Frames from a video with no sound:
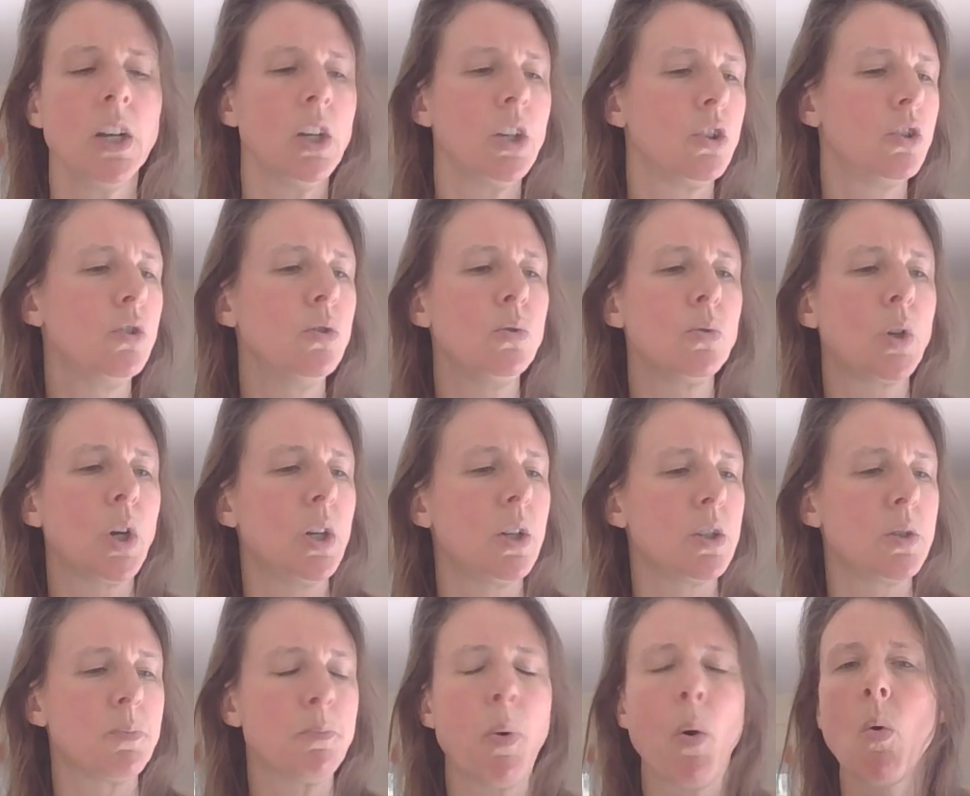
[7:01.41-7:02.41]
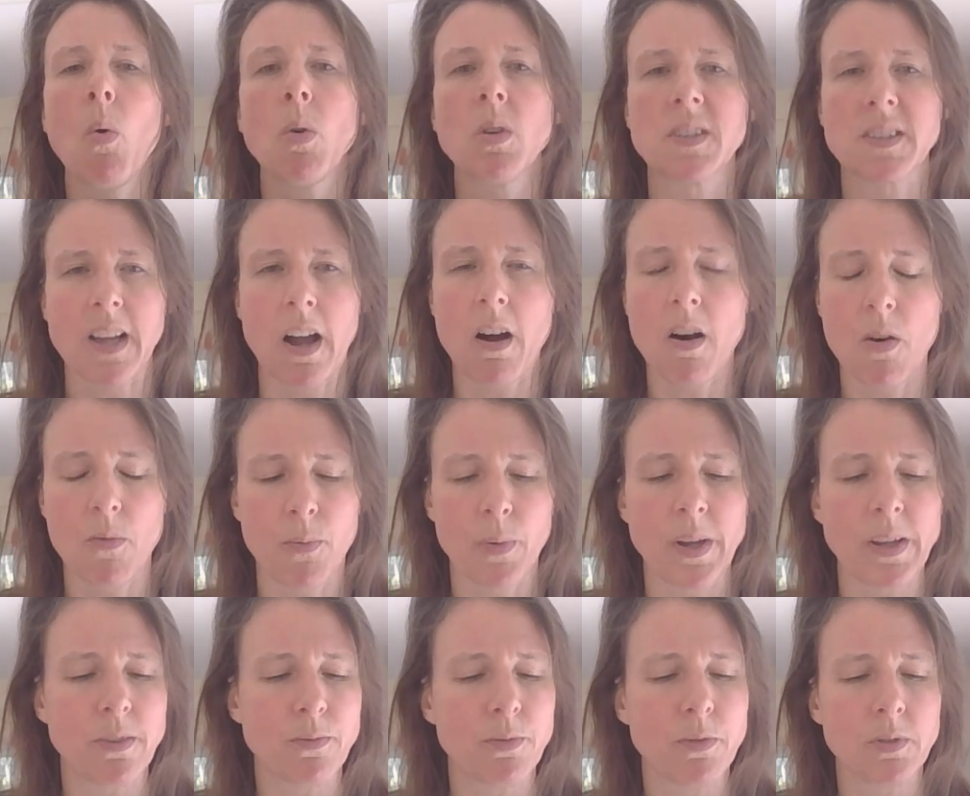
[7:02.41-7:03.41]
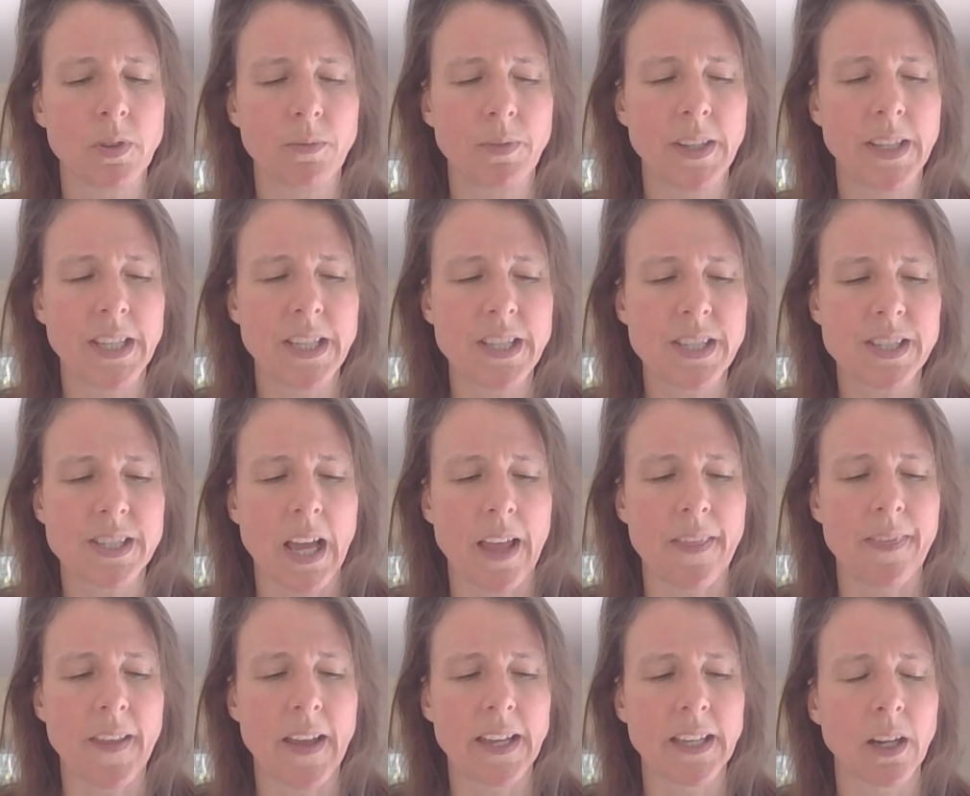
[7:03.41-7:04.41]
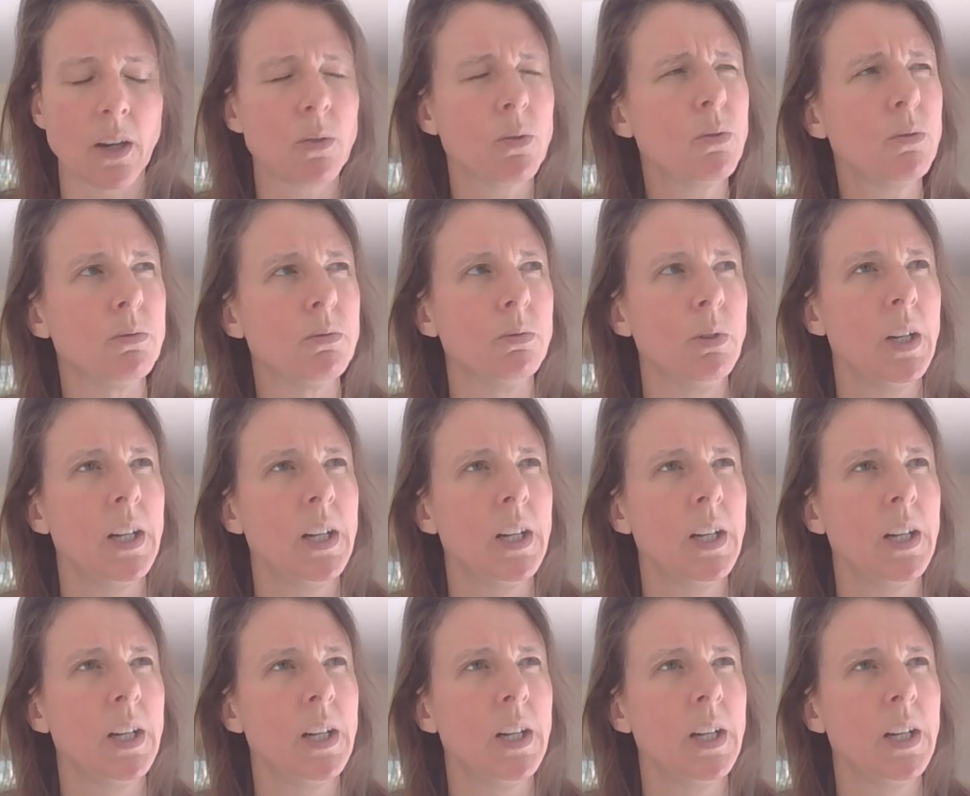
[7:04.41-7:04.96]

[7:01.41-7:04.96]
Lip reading: You could pause halfway through the release and then go, oh,